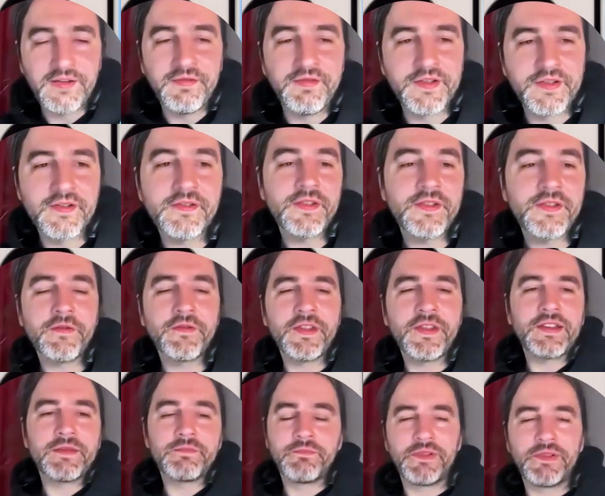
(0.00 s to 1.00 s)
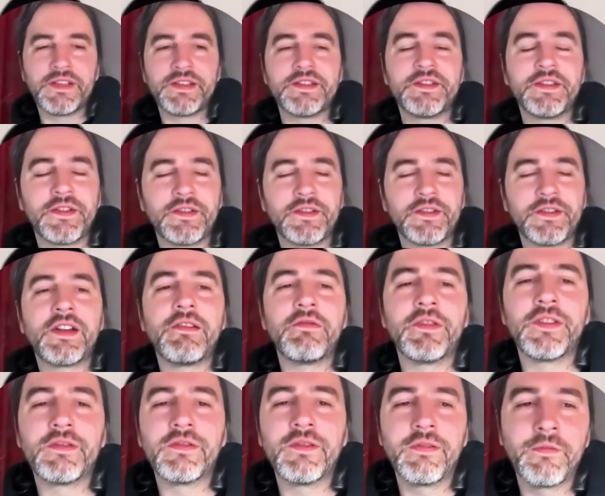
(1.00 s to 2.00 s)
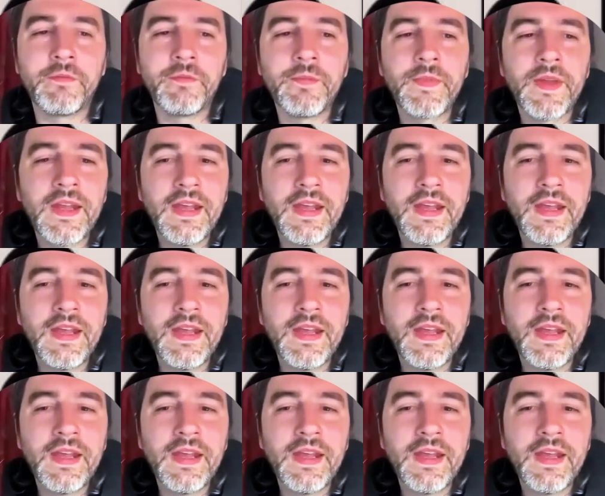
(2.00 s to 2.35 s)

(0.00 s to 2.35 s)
you don't know that, please don't drive on the road.